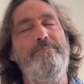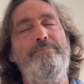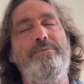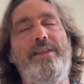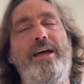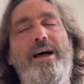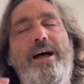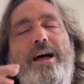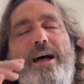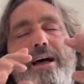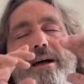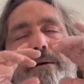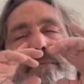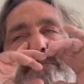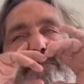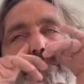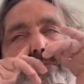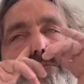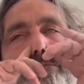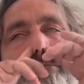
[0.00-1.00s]

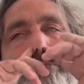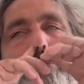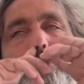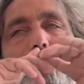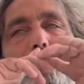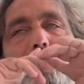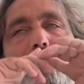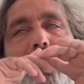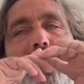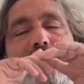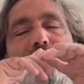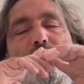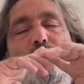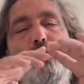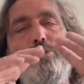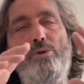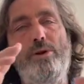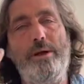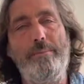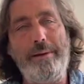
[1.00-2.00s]
um, it's
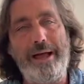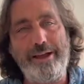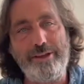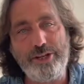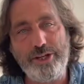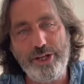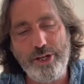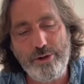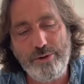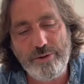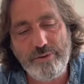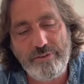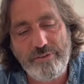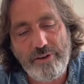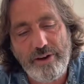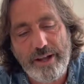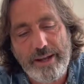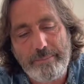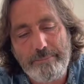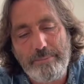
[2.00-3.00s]
talk about
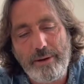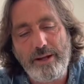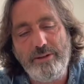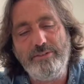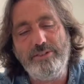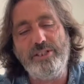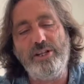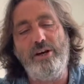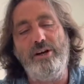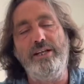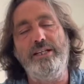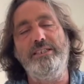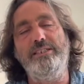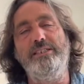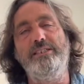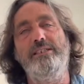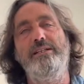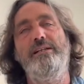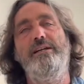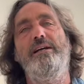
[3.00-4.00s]
unifying both sides.